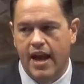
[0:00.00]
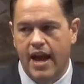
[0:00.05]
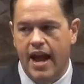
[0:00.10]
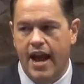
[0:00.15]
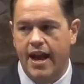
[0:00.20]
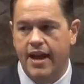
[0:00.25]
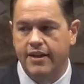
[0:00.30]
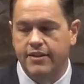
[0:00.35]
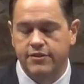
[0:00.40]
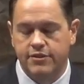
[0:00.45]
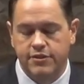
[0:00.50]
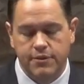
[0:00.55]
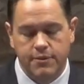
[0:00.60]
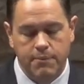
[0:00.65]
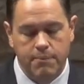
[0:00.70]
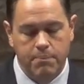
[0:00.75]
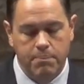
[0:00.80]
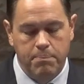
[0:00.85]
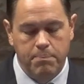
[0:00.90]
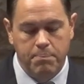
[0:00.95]
and
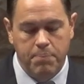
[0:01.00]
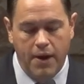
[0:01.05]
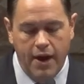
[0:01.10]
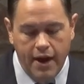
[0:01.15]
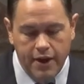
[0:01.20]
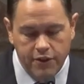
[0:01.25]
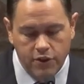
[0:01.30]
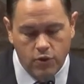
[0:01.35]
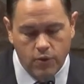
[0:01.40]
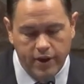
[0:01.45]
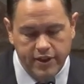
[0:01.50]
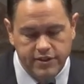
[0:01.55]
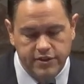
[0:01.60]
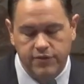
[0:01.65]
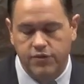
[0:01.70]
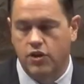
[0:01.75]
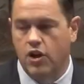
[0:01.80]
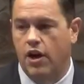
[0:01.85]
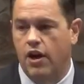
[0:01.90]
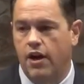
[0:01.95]
by the grace
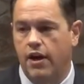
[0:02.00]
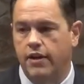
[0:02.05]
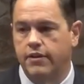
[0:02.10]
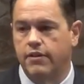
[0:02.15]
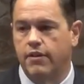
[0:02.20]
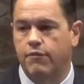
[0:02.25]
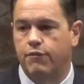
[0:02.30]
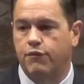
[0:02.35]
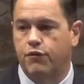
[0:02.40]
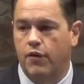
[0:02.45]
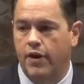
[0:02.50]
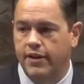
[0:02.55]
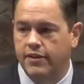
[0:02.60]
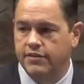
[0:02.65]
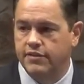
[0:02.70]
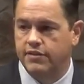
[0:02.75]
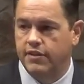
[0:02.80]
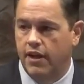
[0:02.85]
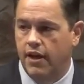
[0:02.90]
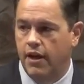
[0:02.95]
of God,
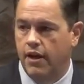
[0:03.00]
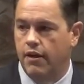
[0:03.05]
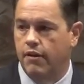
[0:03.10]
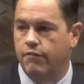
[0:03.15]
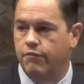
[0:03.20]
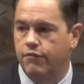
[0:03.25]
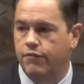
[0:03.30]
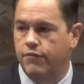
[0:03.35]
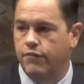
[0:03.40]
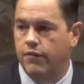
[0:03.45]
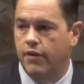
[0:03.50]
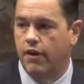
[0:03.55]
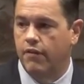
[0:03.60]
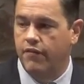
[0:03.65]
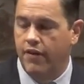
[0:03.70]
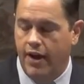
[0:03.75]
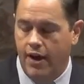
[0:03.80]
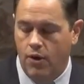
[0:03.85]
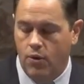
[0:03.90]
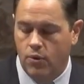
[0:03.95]
friends of,
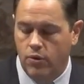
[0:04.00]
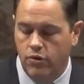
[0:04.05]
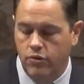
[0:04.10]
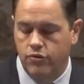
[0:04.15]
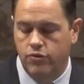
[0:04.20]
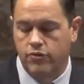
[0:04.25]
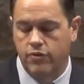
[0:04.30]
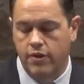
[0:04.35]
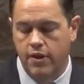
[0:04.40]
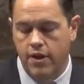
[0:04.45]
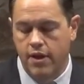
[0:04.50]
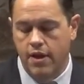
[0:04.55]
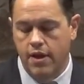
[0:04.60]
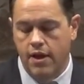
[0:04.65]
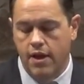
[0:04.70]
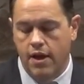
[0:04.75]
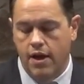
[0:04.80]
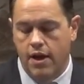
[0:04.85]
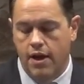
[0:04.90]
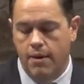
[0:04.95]
of ours
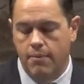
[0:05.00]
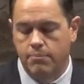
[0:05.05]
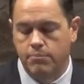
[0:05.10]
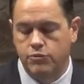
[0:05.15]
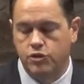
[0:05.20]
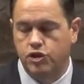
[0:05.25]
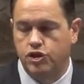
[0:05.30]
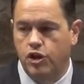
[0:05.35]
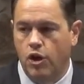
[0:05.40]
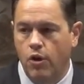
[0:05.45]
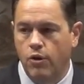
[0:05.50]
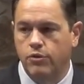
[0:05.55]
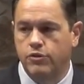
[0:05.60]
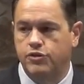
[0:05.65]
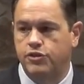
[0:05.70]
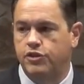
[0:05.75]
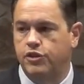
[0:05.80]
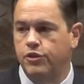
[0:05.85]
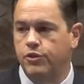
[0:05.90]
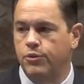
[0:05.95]
uh,
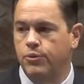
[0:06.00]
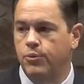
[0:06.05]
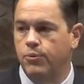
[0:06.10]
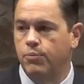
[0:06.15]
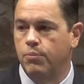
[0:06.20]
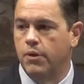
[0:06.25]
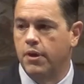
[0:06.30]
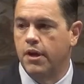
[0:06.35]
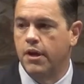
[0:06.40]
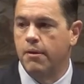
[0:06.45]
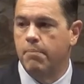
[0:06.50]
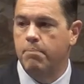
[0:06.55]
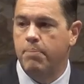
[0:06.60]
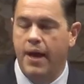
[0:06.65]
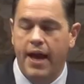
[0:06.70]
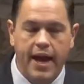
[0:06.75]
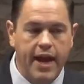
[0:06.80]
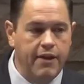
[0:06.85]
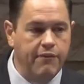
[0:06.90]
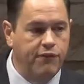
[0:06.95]
chose to
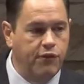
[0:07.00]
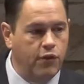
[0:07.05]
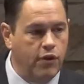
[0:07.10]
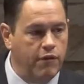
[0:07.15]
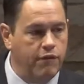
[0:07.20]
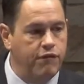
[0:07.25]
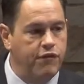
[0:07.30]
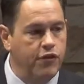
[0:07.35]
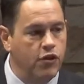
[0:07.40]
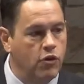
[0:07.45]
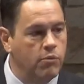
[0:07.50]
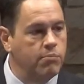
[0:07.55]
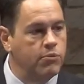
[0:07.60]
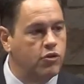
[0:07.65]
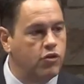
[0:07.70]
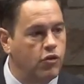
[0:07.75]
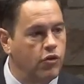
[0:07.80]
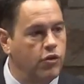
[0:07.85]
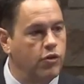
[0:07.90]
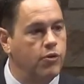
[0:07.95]
pay for a film
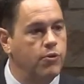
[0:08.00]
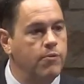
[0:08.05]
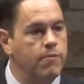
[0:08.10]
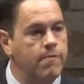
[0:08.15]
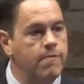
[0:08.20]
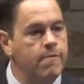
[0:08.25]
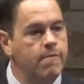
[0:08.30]
crew